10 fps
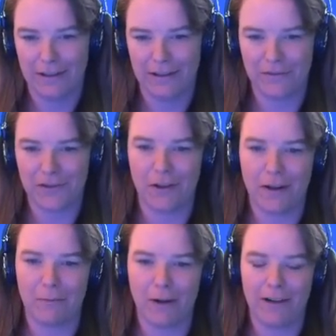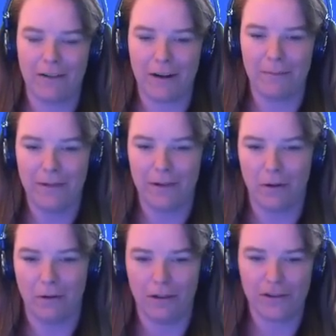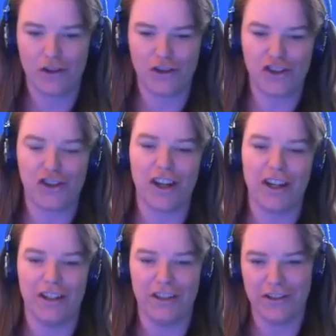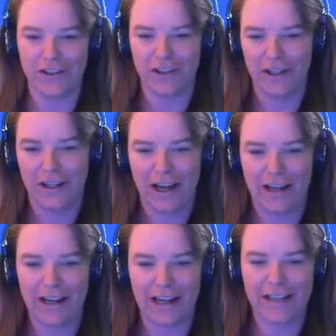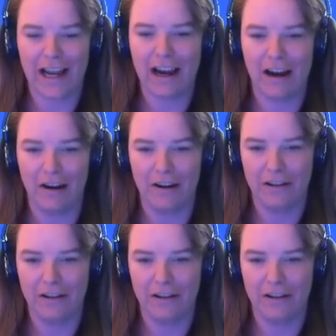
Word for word: Left arm, right arm. Oh, she is. I done got tired.